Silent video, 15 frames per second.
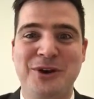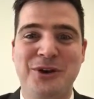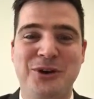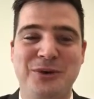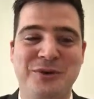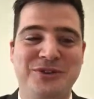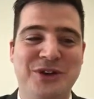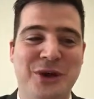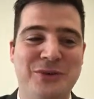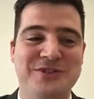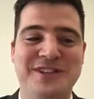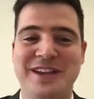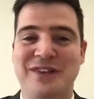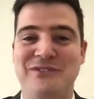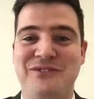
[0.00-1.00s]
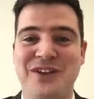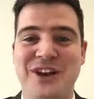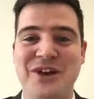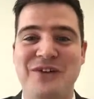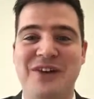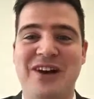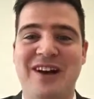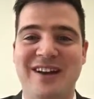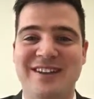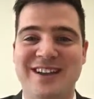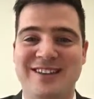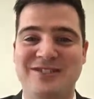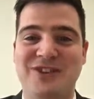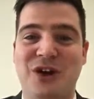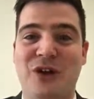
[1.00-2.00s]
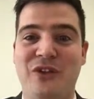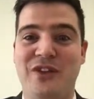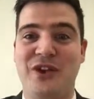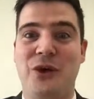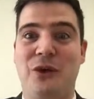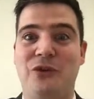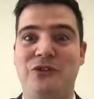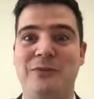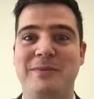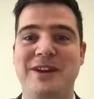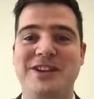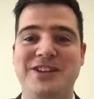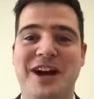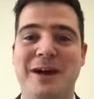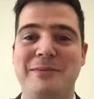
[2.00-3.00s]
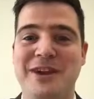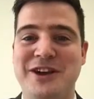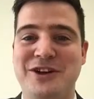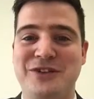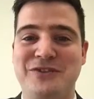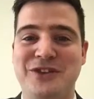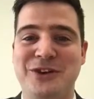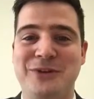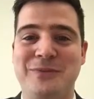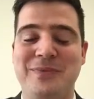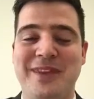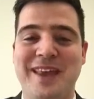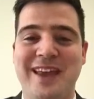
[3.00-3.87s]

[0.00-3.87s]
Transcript: who is hosting a video contest called the Ultimate Job Interview.